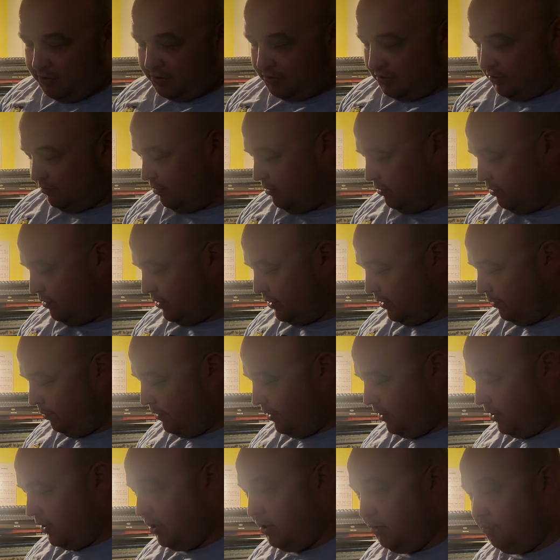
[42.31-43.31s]
Somebody was up
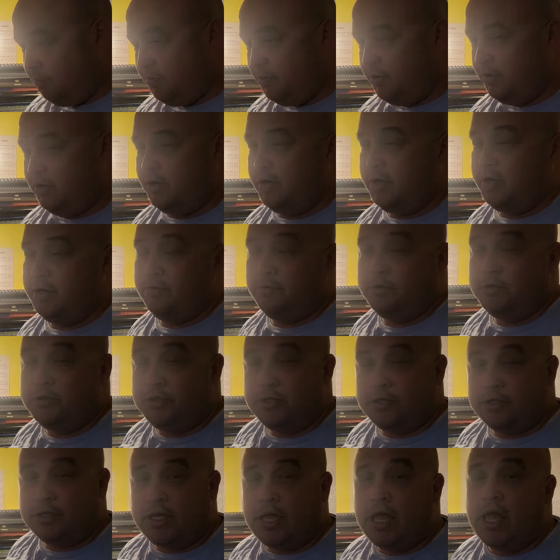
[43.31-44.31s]
there helping her, and it was
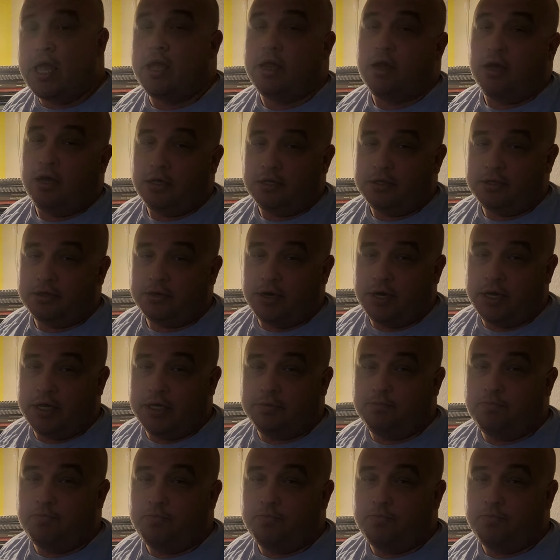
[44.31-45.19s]
just chaos, right?